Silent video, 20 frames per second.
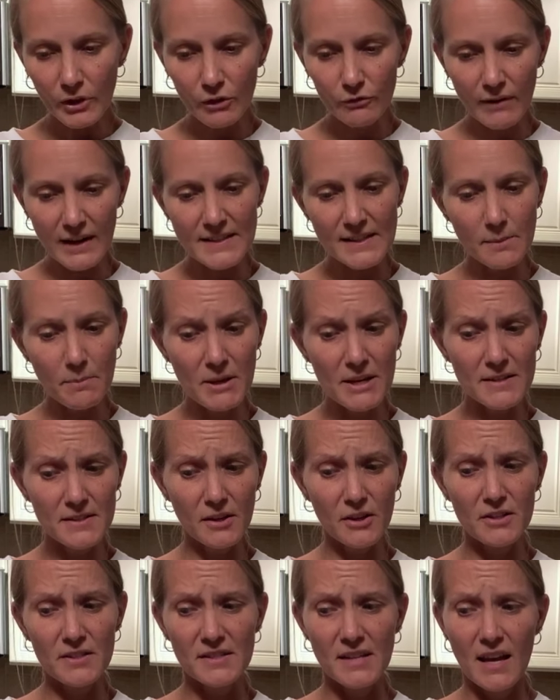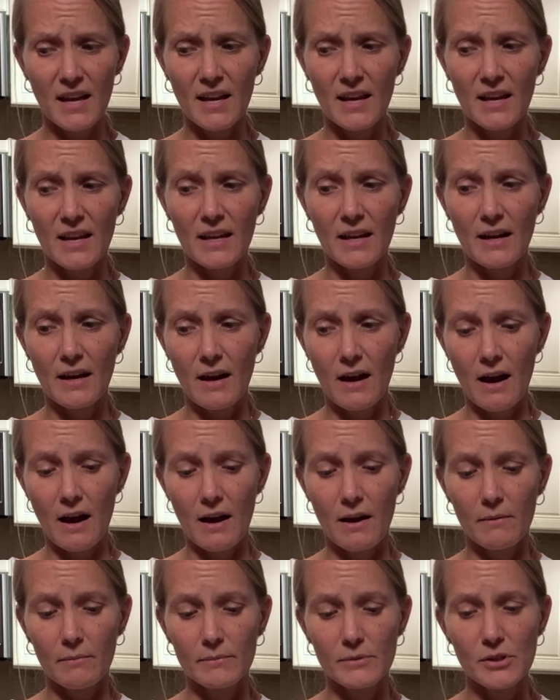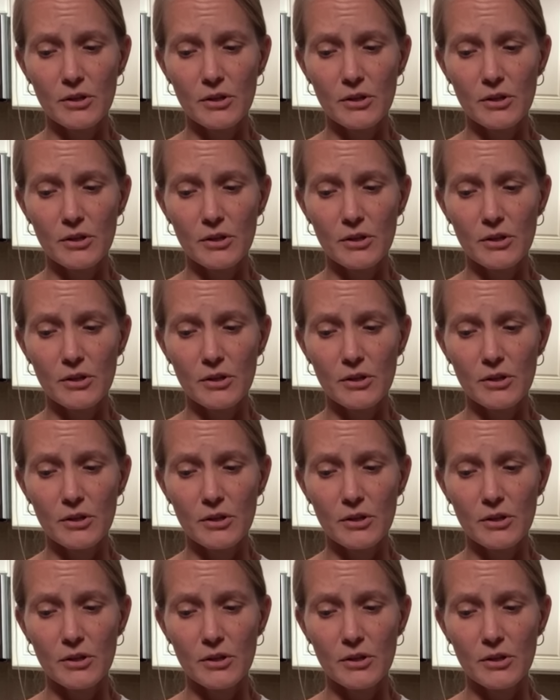recipes are saying um,